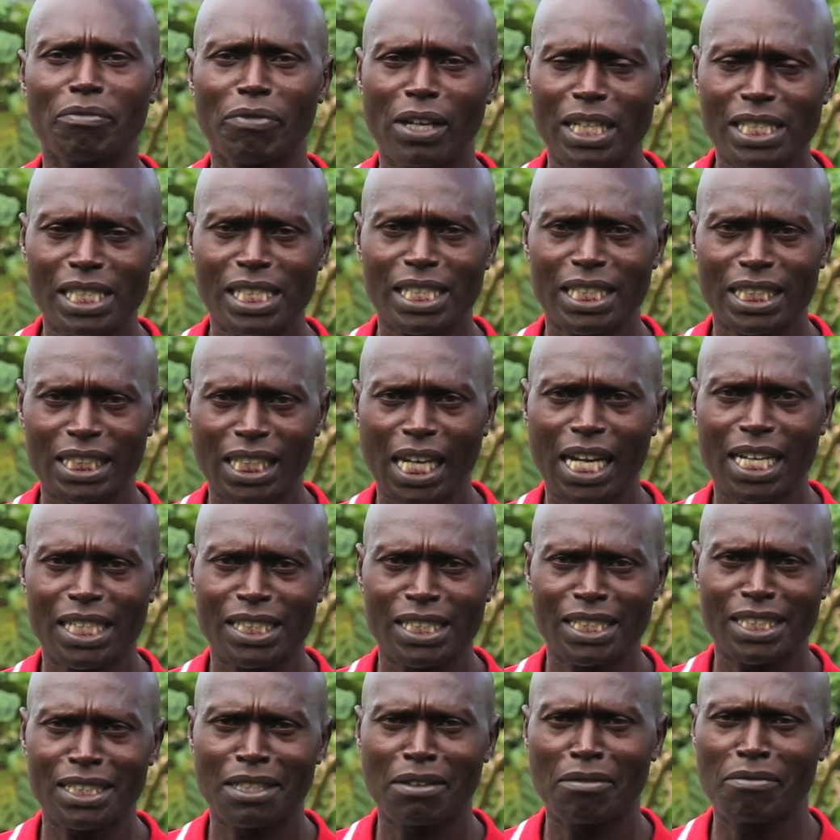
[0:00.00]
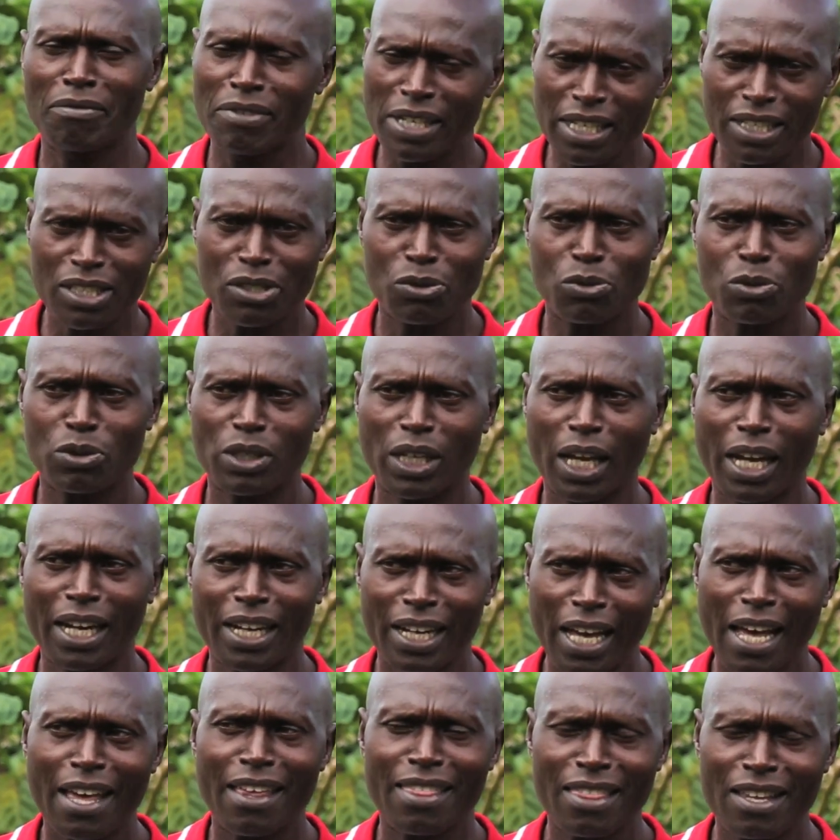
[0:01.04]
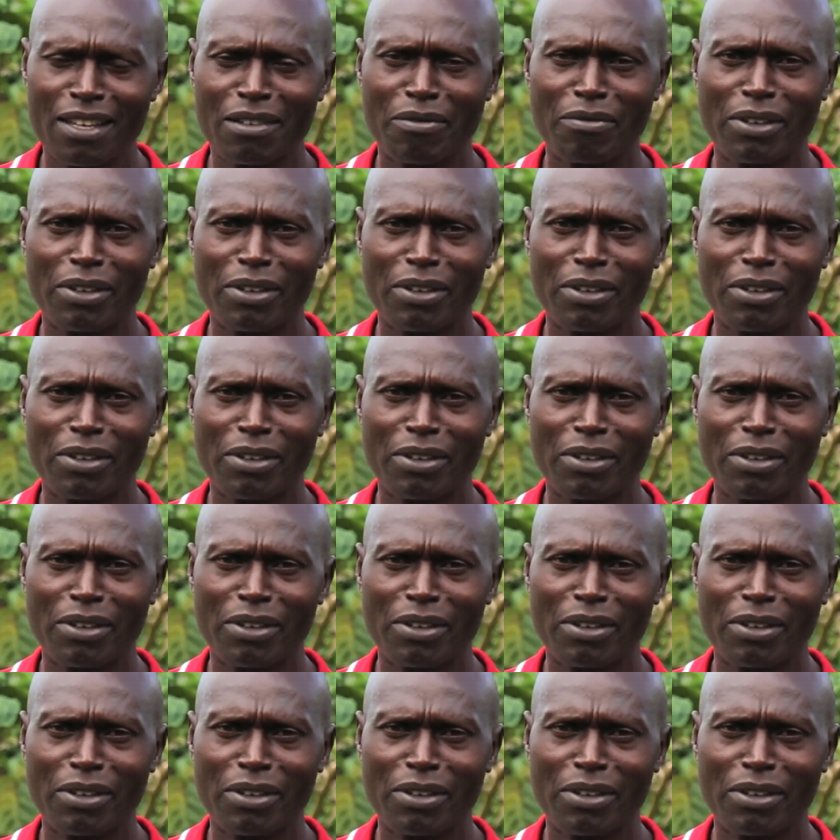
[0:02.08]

first returns very soon, and I think